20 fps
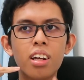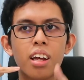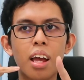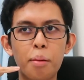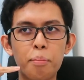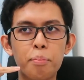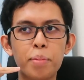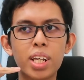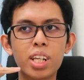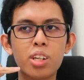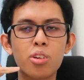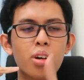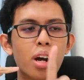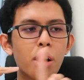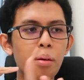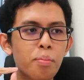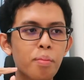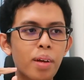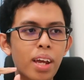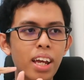and pick you
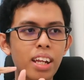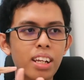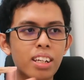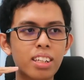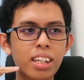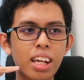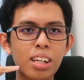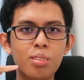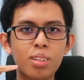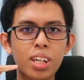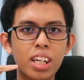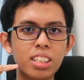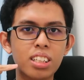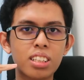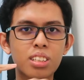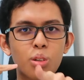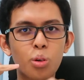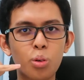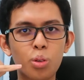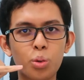up, and then you can
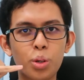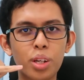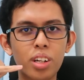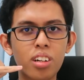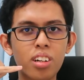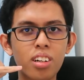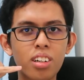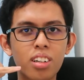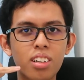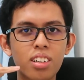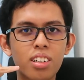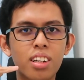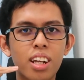just go to here